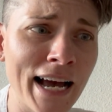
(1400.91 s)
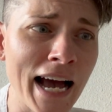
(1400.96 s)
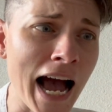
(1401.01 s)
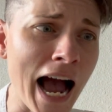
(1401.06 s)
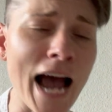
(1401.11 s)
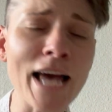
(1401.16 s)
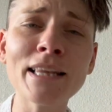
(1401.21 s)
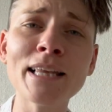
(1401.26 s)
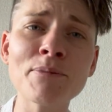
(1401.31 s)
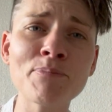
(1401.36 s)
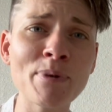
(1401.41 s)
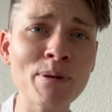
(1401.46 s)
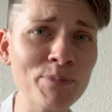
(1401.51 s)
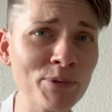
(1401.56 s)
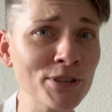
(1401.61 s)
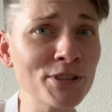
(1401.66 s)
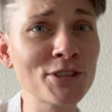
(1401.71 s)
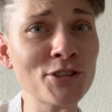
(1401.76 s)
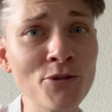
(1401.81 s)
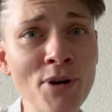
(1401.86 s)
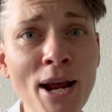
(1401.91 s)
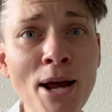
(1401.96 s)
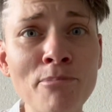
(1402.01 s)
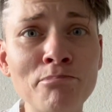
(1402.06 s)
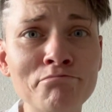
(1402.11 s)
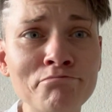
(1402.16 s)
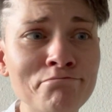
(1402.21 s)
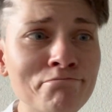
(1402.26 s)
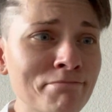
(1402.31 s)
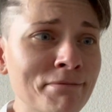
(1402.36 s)
I like people to
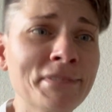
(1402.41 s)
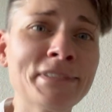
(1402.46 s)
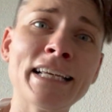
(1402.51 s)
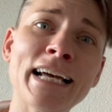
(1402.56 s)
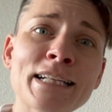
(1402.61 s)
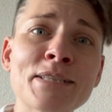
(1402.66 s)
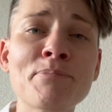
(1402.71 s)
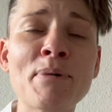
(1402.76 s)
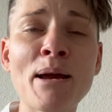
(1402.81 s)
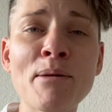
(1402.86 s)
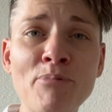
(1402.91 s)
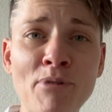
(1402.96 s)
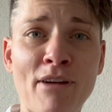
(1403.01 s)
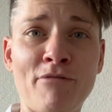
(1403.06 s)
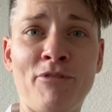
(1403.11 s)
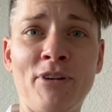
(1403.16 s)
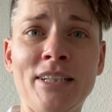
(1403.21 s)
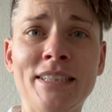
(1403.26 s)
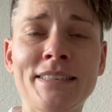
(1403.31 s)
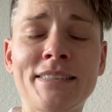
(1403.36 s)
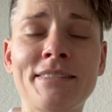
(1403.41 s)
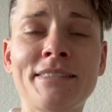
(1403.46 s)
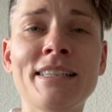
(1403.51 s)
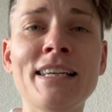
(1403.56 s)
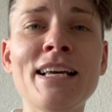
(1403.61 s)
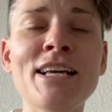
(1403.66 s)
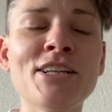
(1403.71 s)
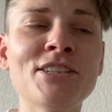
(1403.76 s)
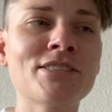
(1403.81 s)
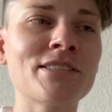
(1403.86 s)
trim. That's my preference.
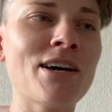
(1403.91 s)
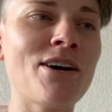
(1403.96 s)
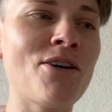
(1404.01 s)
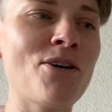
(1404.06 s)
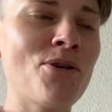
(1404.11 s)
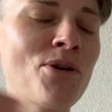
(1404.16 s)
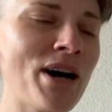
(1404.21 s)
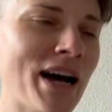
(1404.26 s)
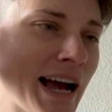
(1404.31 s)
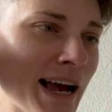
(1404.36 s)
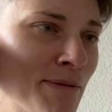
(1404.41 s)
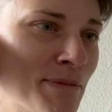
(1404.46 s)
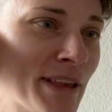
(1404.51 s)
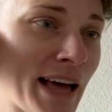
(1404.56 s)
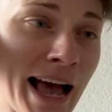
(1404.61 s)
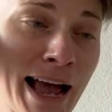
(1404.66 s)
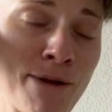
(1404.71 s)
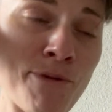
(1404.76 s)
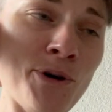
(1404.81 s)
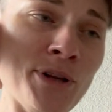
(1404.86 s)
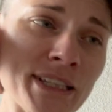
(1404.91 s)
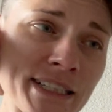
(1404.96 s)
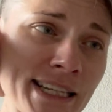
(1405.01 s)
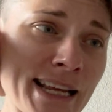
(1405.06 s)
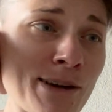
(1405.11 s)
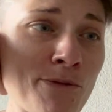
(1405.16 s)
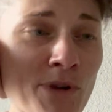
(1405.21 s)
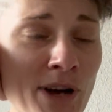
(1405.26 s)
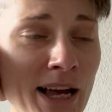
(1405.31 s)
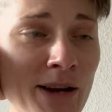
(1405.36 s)
So I
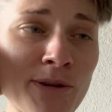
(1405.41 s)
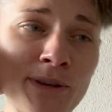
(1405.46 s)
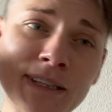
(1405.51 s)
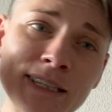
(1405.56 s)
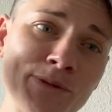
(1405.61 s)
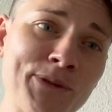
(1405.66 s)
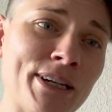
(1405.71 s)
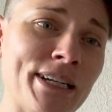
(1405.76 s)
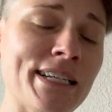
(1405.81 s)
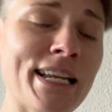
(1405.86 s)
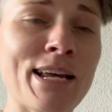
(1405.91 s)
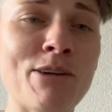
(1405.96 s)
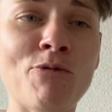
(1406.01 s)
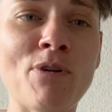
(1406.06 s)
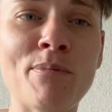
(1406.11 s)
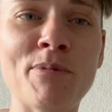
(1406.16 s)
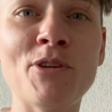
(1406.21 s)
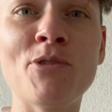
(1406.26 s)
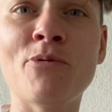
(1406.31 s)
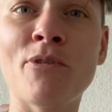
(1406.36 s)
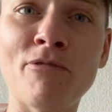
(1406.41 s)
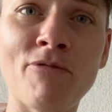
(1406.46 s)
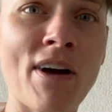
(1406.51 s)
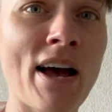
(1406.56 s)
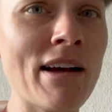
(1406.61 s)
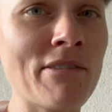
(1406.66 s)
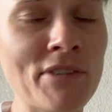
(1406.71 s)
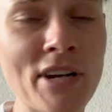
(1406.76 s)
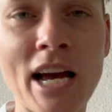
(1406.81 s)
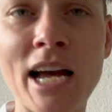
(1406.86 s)
only want to date women who are
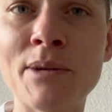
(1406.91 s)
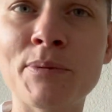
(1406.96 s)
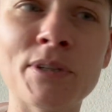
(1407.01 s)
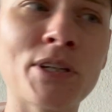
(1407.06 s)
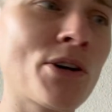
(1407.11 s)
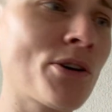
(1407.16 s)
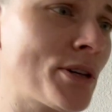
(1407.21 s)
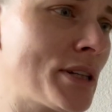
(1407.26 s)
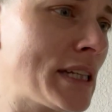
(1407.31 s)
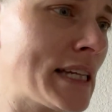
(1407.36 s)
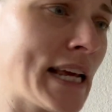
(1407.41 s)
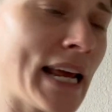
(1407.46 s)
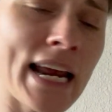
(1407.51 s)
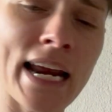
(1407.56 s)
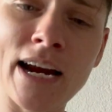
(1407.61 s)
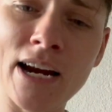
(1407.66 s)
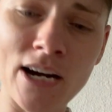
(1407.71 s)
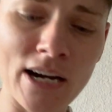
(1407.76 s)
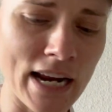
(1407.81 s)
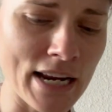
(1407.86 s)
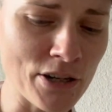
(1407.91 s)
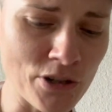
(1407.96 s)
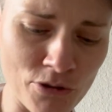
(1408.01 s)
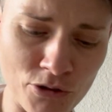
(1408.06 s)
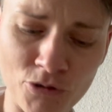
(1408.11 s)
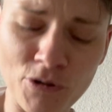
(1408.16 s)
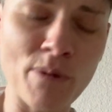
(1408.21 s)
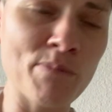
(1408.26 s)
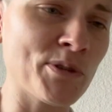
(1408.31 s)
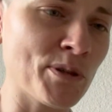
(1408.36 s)
5'9" with curly hair and who
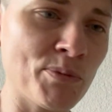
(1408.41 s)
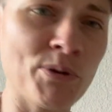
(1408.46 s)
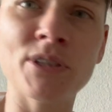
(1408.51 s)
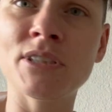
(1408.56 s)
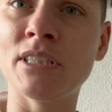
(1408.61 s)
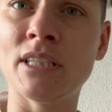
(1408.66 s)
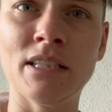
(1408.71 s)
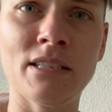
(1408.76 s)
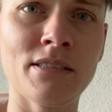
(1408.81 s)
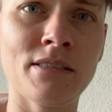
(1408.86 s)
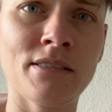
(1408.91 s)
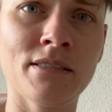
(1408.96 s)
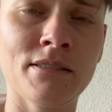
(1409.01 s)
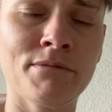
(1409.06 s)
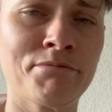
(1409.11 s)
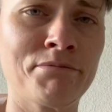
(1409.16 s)
trim their pussies.